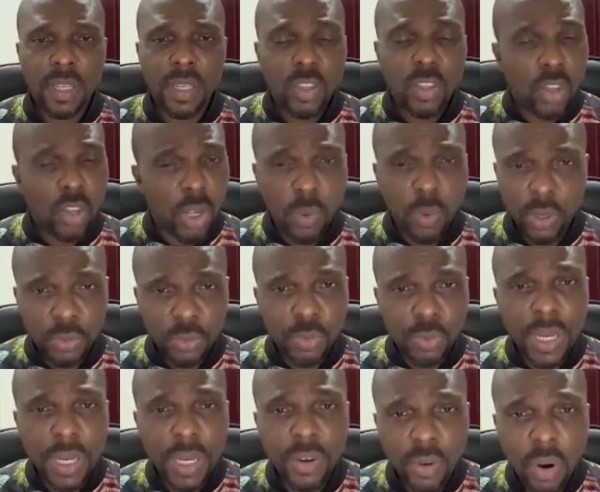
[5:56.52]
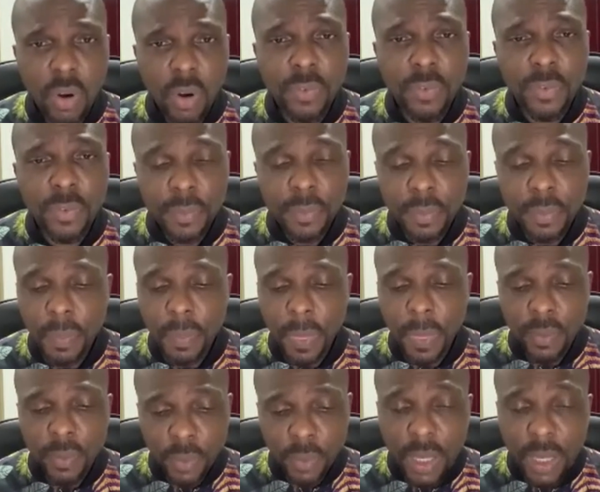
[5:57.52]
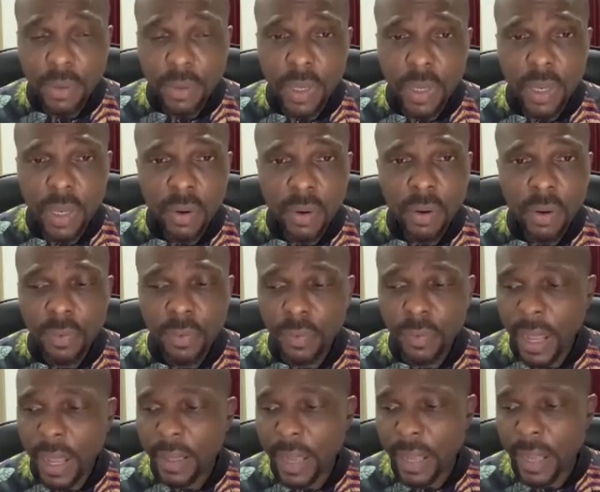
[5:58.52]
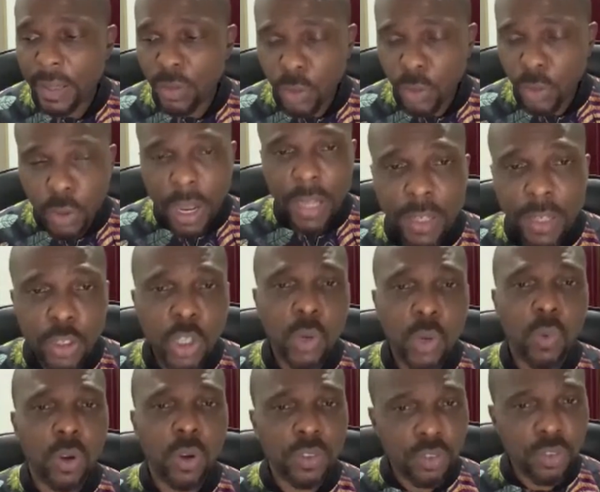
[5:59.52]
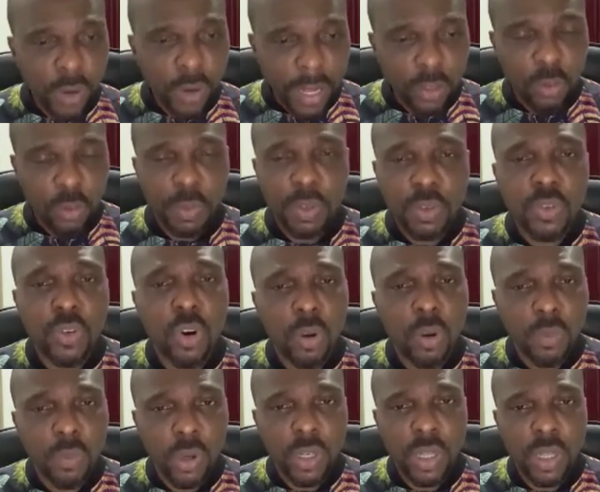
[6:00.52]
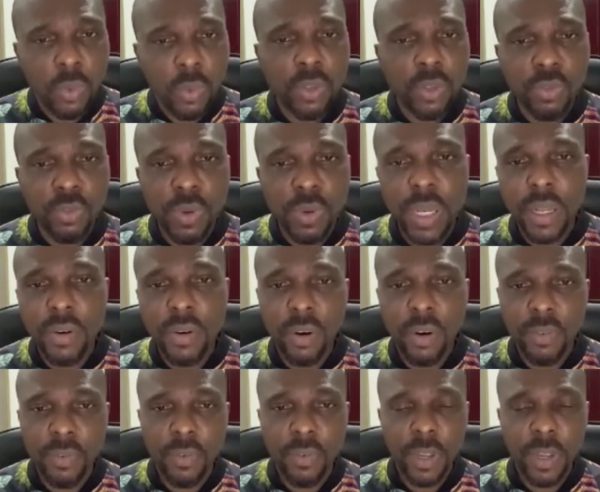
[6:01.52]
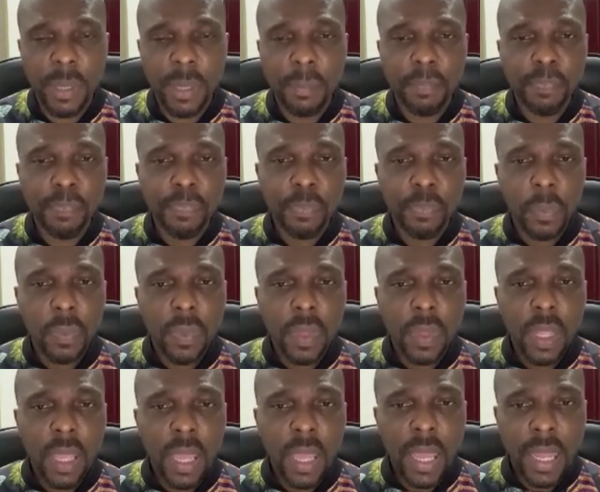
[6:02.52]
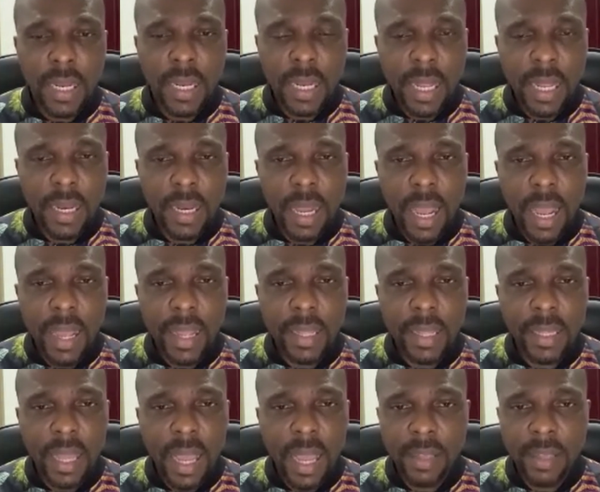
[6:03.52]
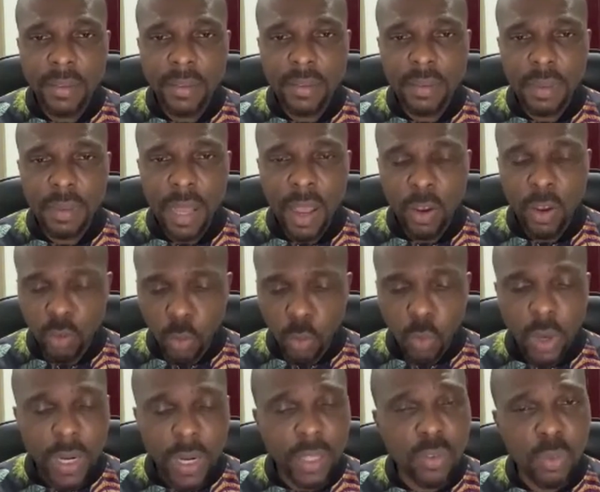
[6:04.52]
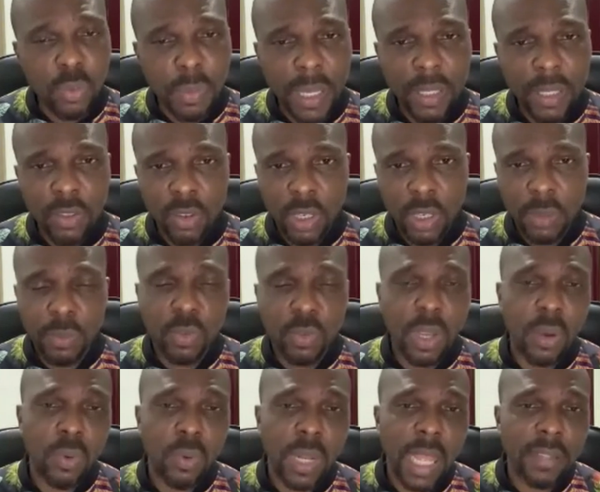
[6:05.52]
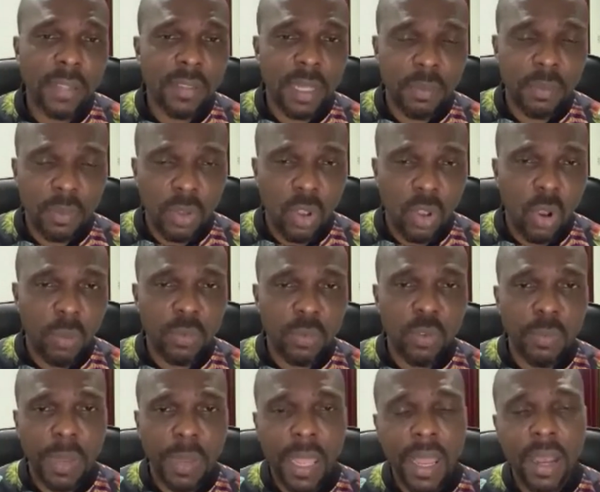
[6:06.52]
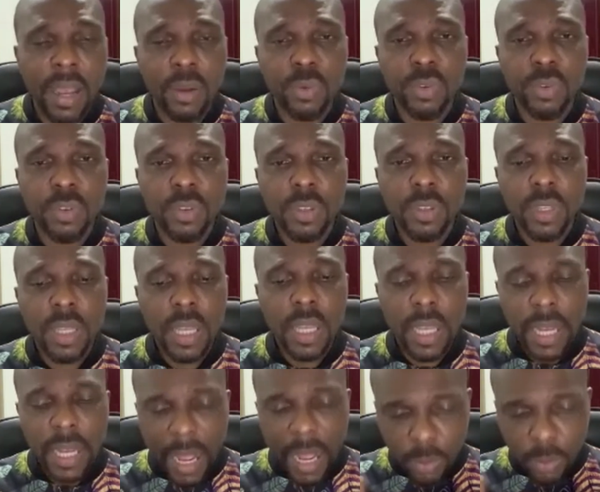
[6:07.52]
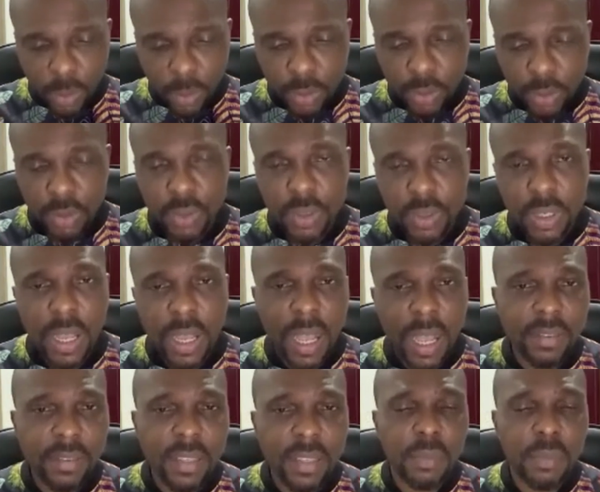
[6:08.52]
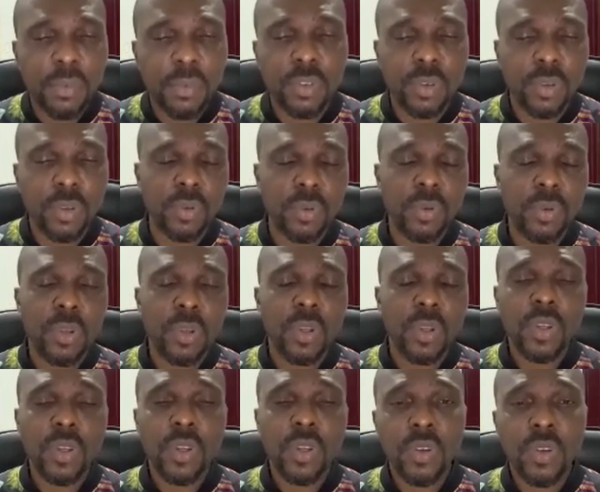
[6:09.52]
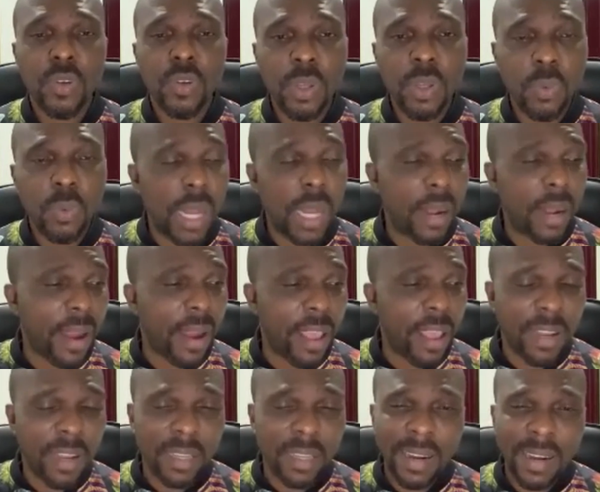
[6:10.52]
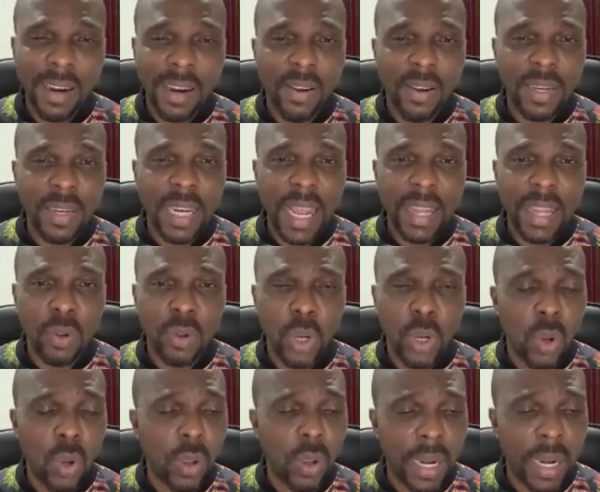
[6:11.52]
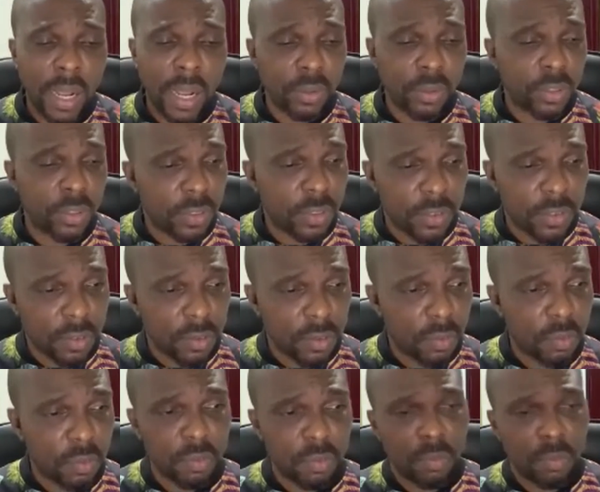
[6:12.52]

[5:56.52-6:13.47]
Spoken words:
you know, it was really rough. Really, really rough. I knew he was trying to be strong, but it was really rough for him. And then I also wanted to mentor him. So I would ask him to come to my house, and I would ask him to, he will arrive at around 9 o'clock, and I'll just